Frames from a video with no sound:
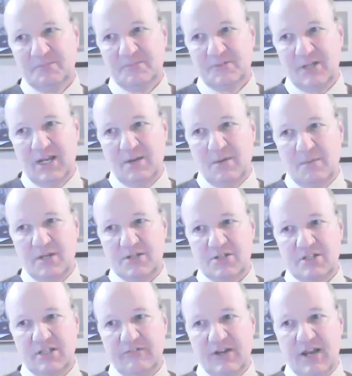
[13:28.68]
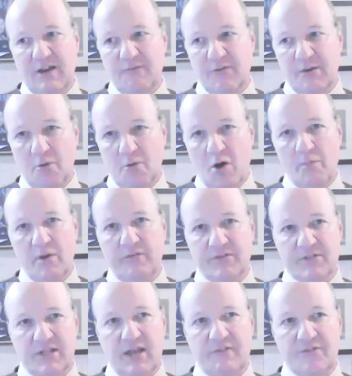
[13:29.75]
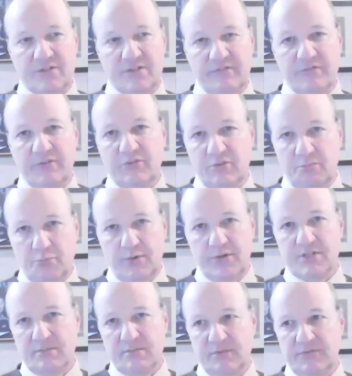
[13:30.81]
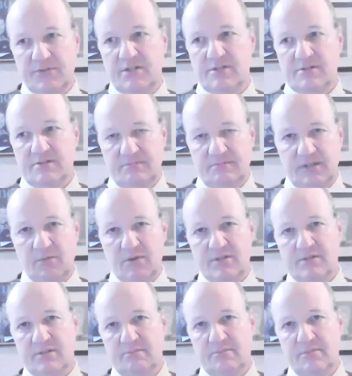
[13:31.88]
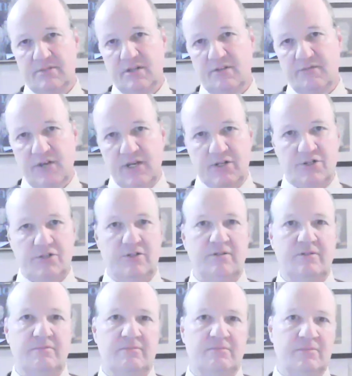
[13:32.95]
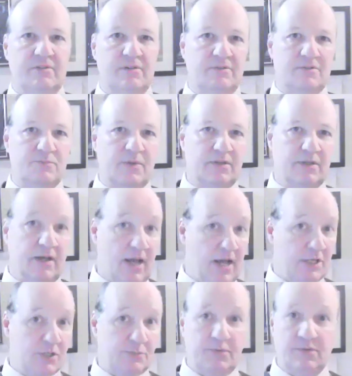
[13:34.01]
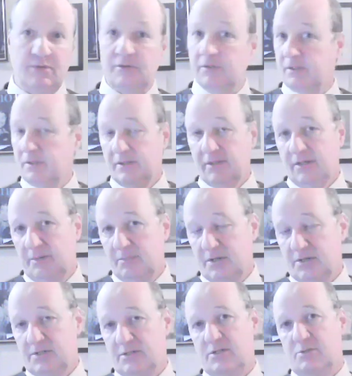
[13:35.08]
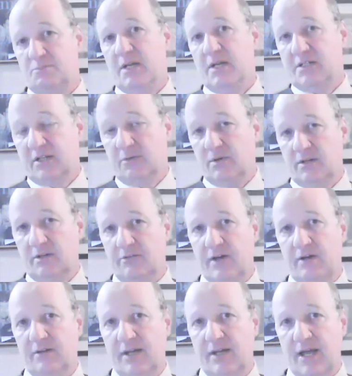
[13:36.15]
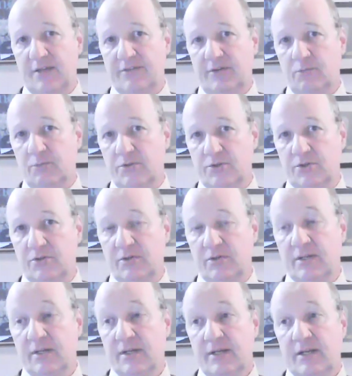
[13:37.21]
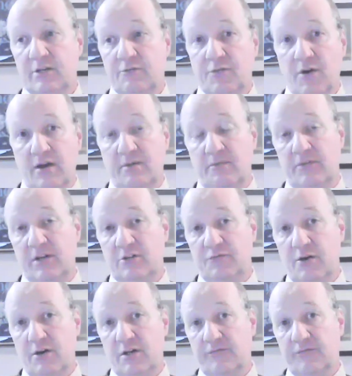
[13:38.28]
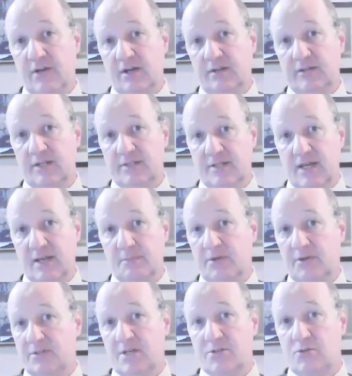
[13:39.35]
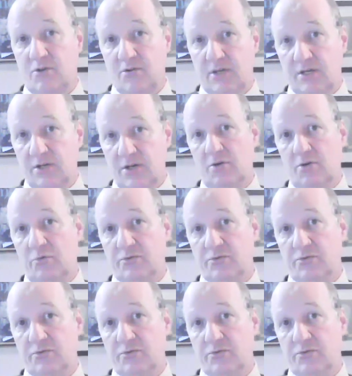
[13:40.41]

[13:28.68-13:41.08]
But he's just living every moment of his life is living through the prism of he wants salvation, to spread the gospel. I mean, this is just basically what a devout Catholic would do, and he's very devout at that time because that's all he knows.